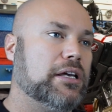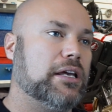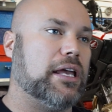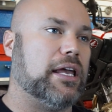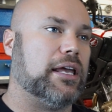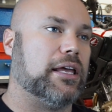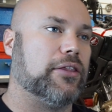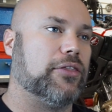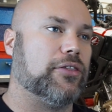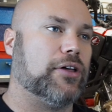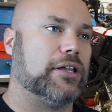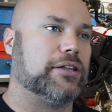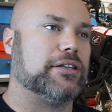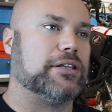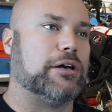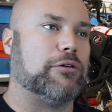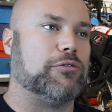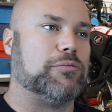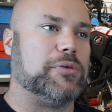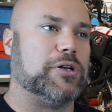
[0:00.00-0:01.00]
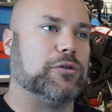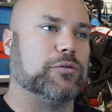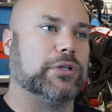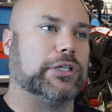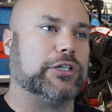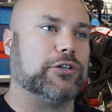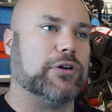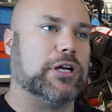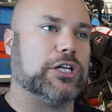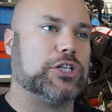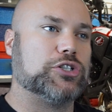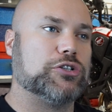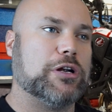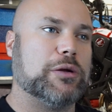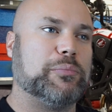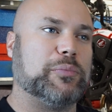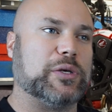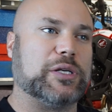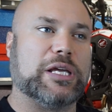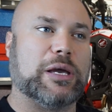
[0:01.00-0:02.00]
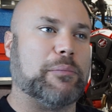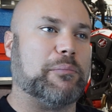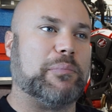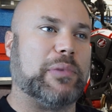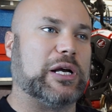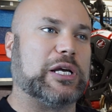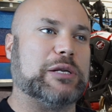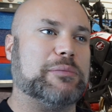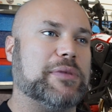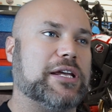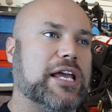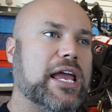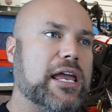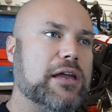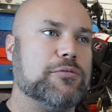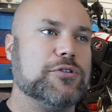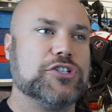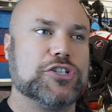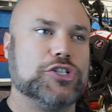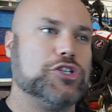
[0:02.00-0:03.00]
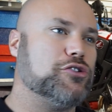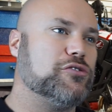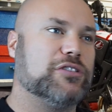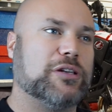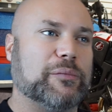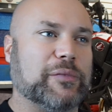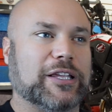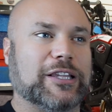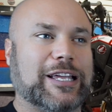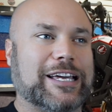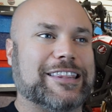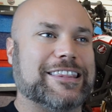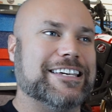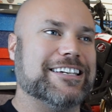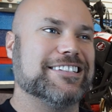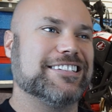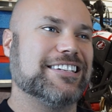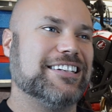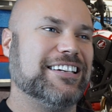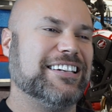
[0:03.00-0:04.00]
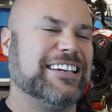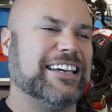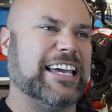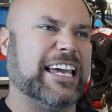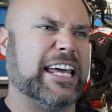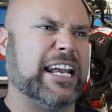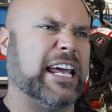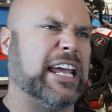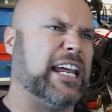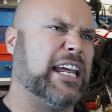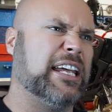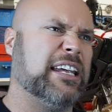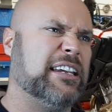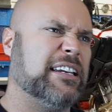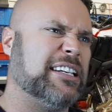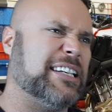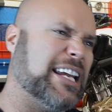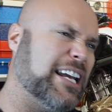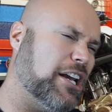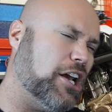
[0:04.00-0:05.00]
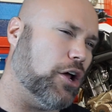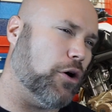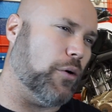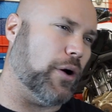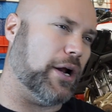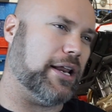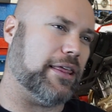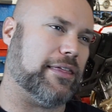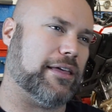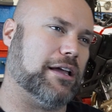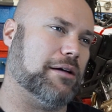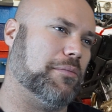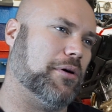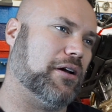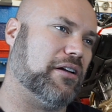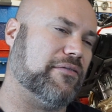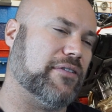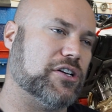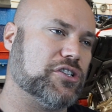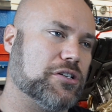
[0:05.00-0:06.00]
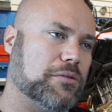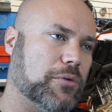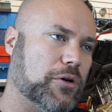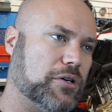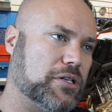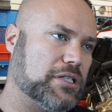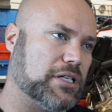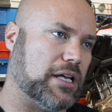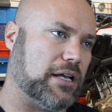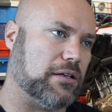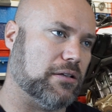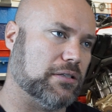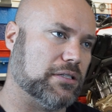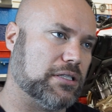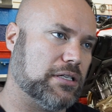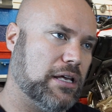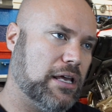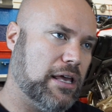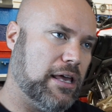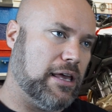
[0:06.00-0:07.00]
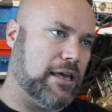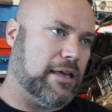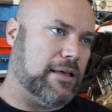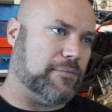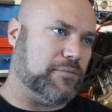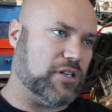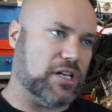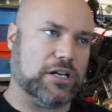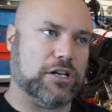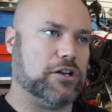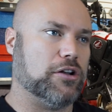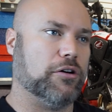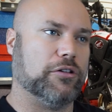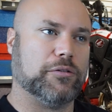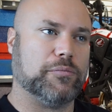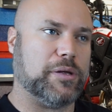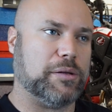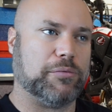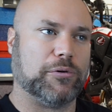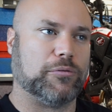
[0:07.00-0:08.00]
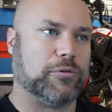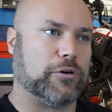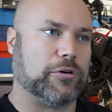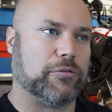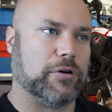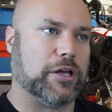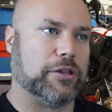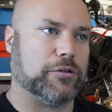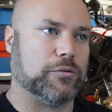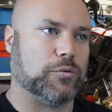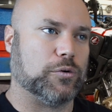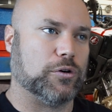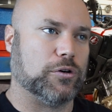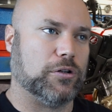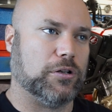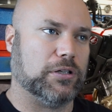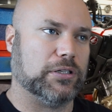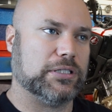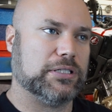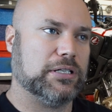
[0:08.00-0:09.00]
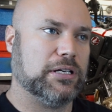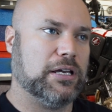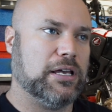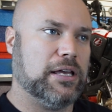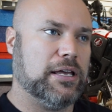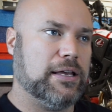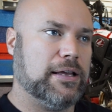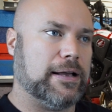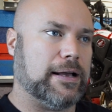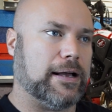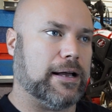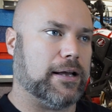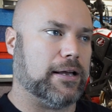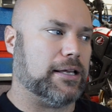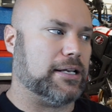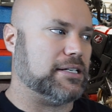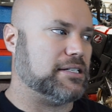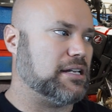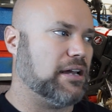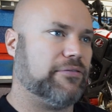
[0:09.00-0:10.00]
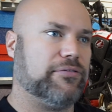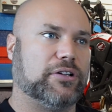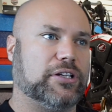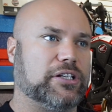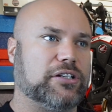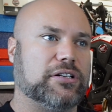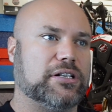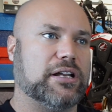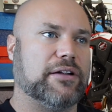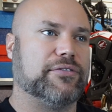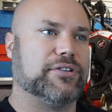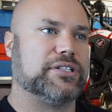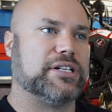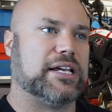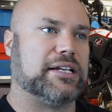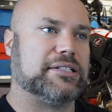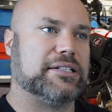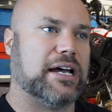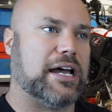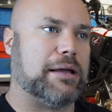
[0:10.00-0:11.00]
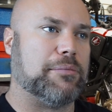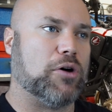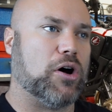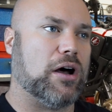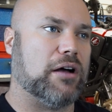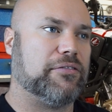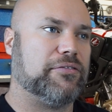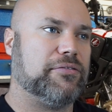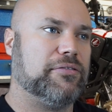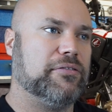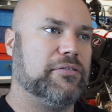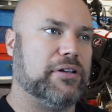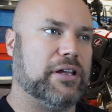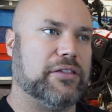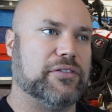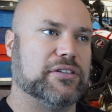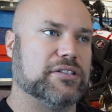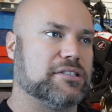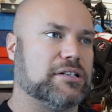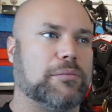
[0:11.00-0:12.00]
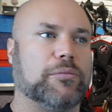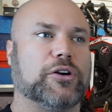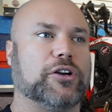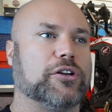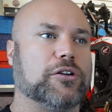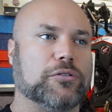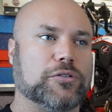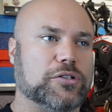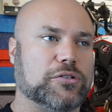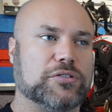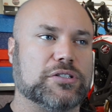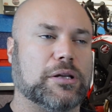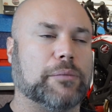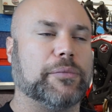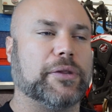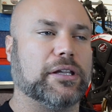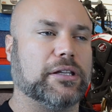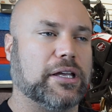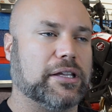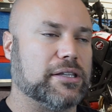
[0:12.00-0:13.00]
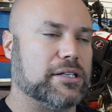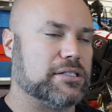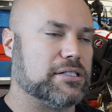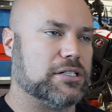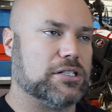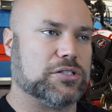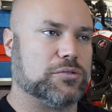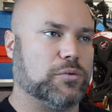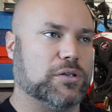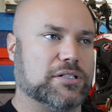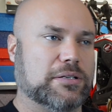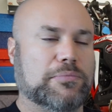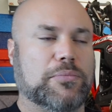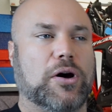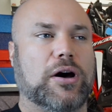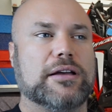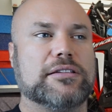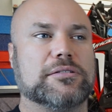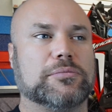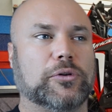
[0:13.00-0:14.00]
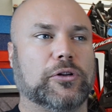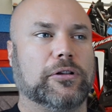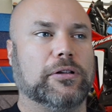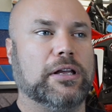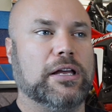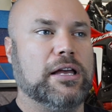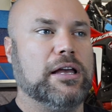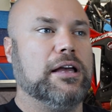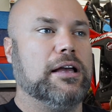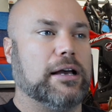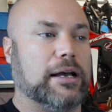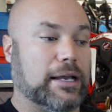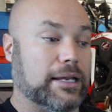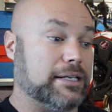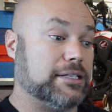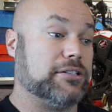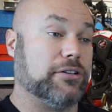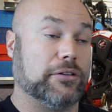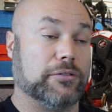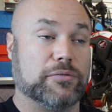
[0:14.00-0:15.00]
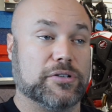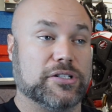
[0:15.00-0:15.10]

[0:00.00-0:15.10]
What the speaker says: and thought that would be a really great trip, and kept bugging me, hey, we should do something like this. And I didn't know anything about adventure motorcycles, didn't know that people rode around the world, and definitely could never take time off in the summer to go do something like this. It just wasn't possible until the